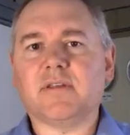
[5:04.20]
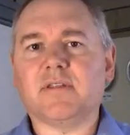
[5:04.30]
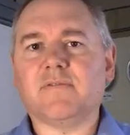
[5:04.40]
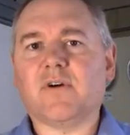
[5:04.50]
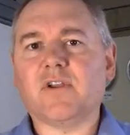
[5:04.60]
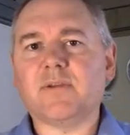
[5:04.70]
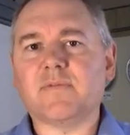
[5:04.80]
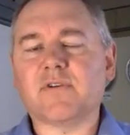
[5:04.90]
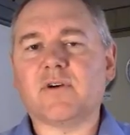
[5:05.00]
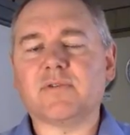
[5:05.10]
volume
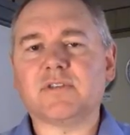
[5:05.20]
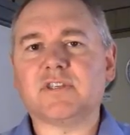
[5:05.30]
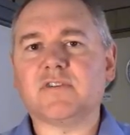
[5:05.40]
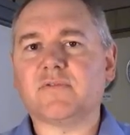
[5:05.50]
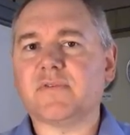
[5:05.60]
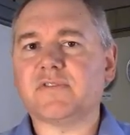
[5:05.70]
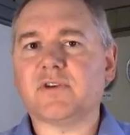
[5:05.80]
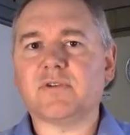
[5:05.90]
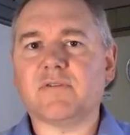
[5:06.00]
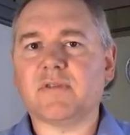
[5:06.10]
of gold and silver we've
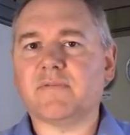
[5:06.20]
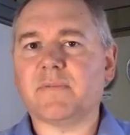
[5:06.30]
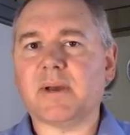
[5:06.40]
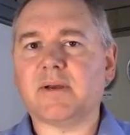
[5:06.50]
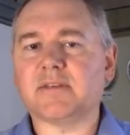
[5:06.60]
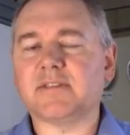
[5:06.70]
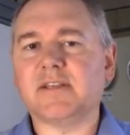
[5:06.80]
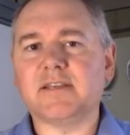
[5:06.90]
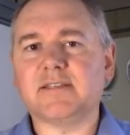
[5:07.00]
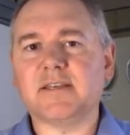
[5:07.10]
sold over the past
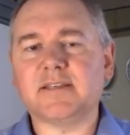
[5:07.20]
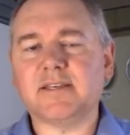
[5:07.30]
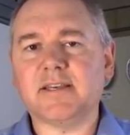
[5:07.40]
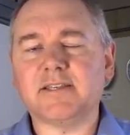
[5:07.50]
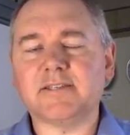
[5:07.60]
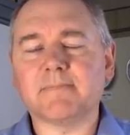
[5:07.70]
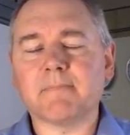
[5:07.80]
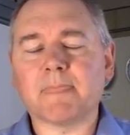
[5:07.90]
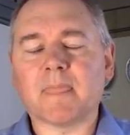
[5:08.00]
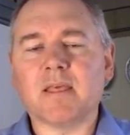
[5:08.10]
nearly 6 years
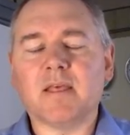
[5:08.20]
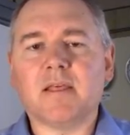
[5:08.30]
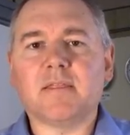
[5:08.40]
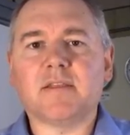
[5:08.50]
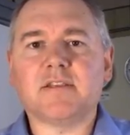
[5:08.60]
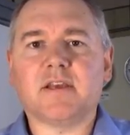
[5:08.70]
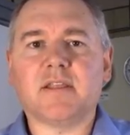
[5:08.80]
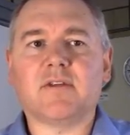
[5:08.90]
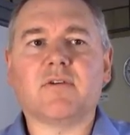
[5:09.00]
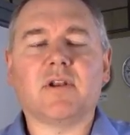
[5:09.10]
that
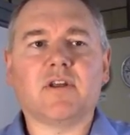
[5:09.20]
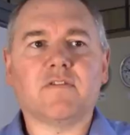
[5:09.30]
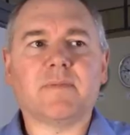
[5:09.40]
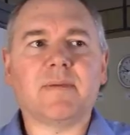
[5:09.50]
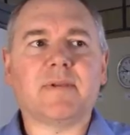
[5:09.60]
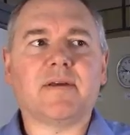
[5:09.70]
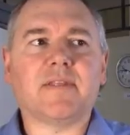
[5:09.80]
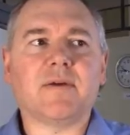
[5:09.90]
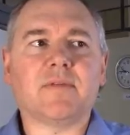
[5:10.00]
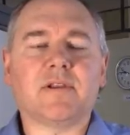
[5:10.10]
there are a lot of people out
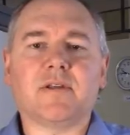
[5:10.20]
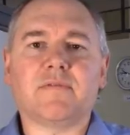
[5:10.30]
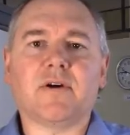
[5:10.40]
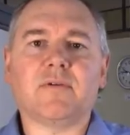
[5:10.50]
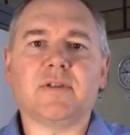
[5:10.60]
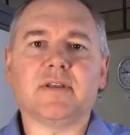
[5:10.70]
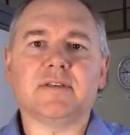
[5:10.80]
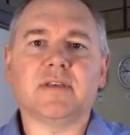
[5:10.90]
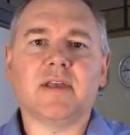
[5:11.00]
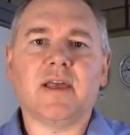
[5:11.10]
there with a lot of
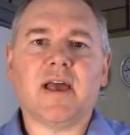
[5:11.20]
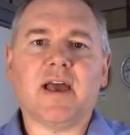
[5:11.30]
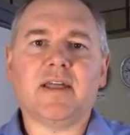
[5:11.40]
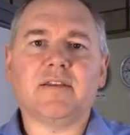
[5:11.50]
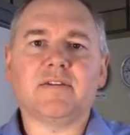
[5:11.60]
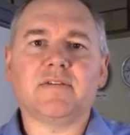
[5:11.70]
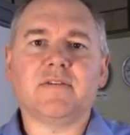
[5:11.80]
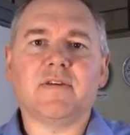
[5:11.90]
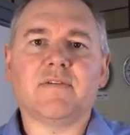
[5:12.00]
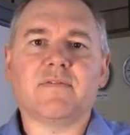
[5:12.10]
holdings, and
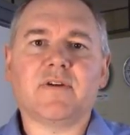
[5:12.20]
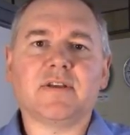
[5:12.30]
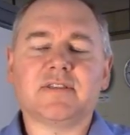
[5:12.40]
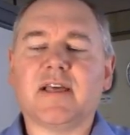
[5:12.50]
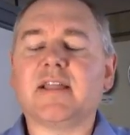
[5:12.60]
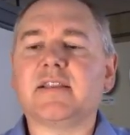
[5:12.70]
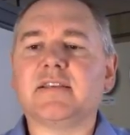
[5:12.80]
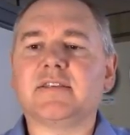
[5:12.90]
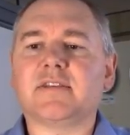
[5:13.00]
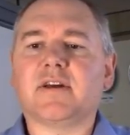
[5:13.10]
for us that
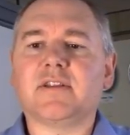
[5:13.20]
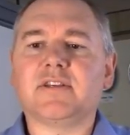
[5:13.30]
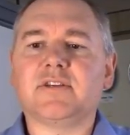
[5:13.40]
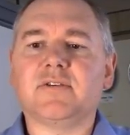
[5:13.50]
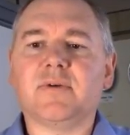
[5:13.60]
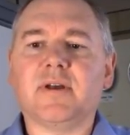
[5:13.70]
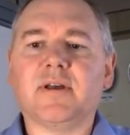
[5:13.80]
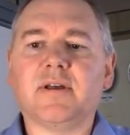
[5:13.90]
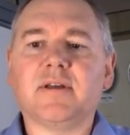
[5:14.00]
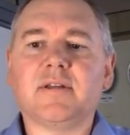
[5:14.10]
is starting
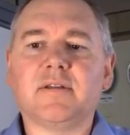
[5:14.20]
to